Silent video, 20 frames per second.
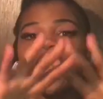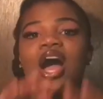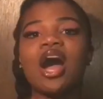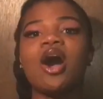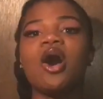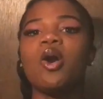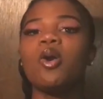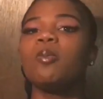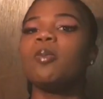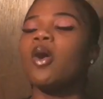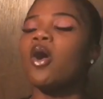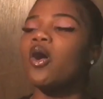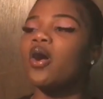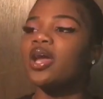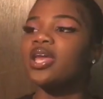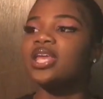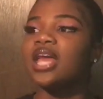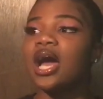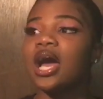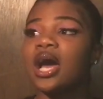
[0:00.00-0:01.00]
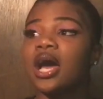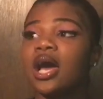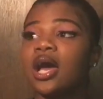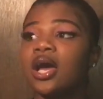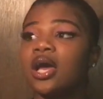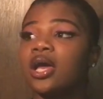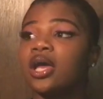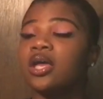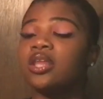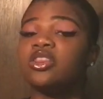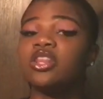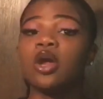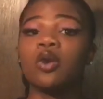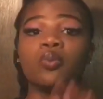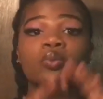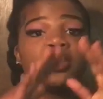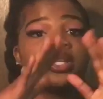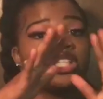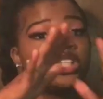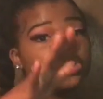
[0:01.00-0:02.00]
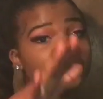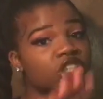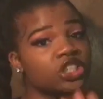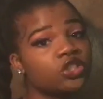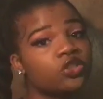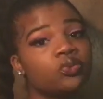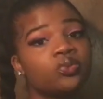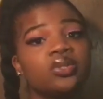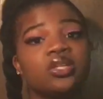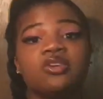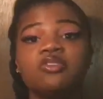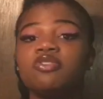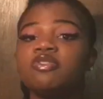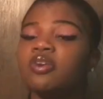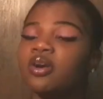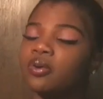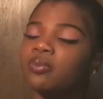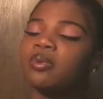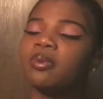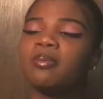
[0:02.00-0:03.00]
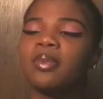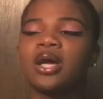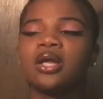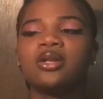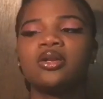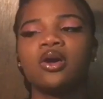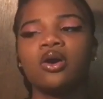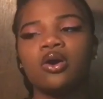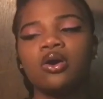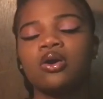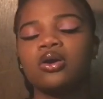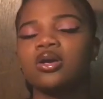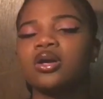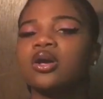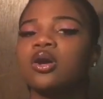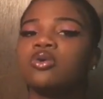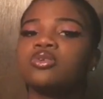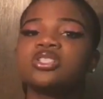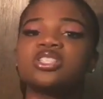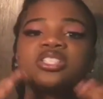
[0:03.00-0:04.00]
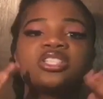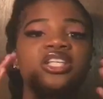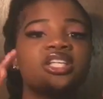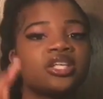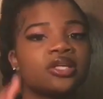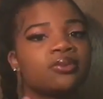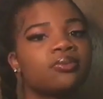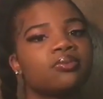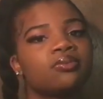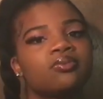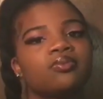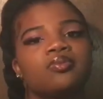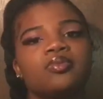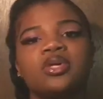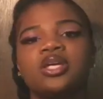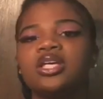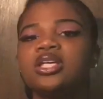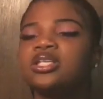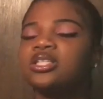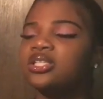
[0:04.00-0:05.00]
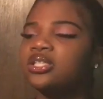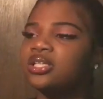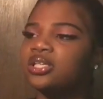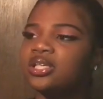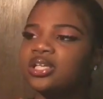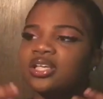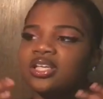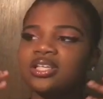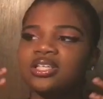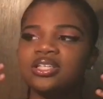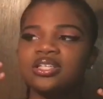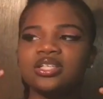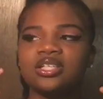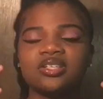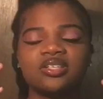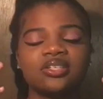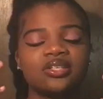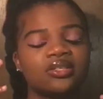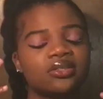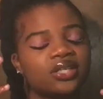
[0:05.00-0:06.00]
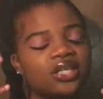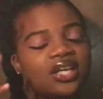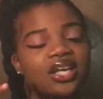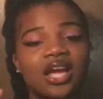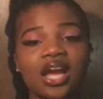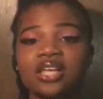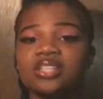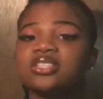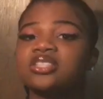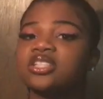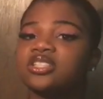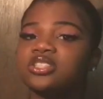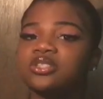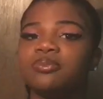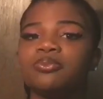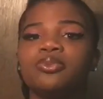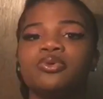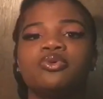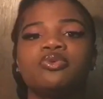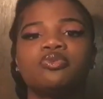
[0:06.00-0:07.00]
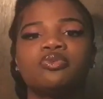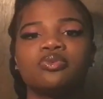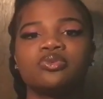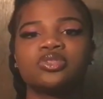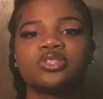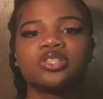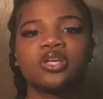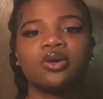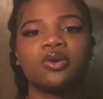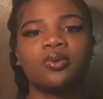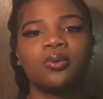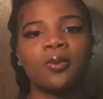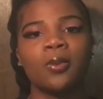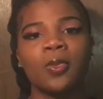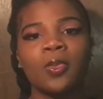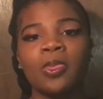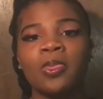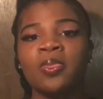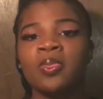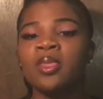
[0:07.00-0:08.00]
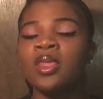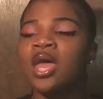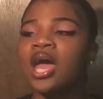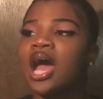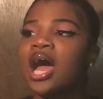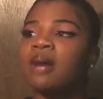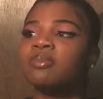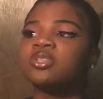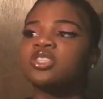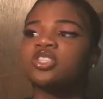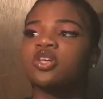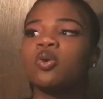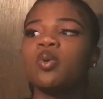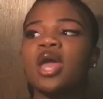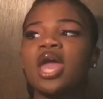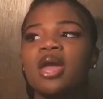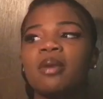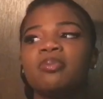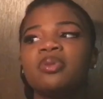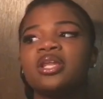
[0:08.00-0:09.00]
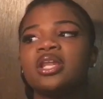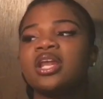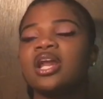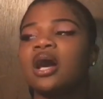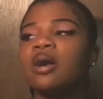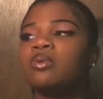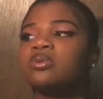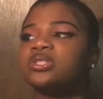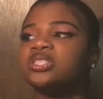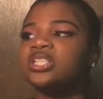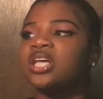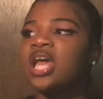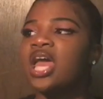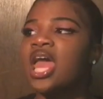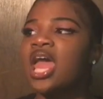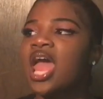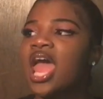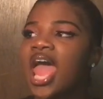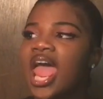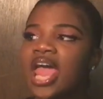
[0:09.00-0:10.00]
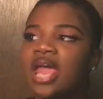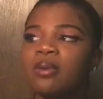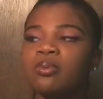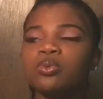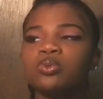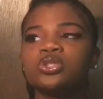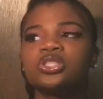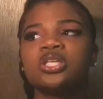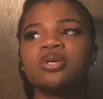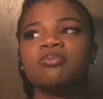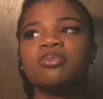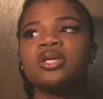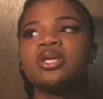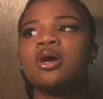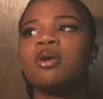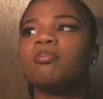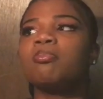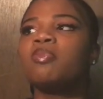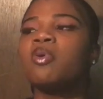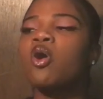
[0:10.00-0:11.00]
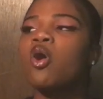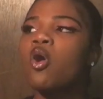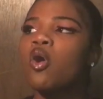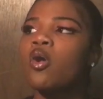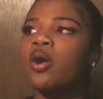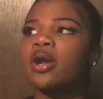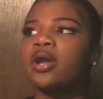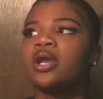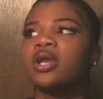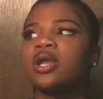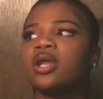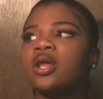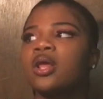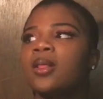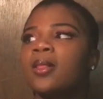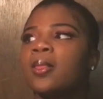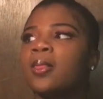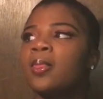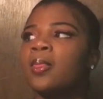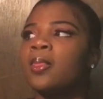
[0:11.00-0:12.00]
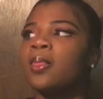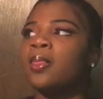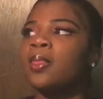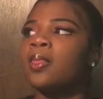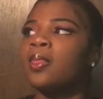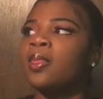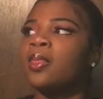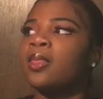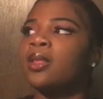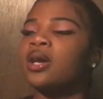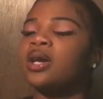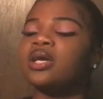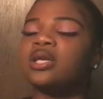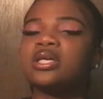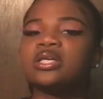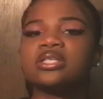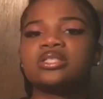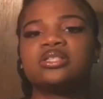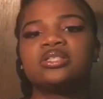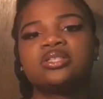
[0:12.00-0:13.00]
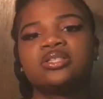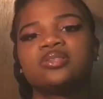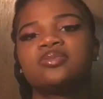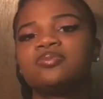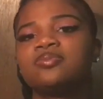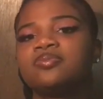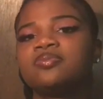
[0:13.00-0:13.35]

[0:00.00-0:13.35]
I hope all y'all that really genuinely fuck with my dog go see him. He he he got such a beautiful soul. I'm so happy that I was able to be a part of this.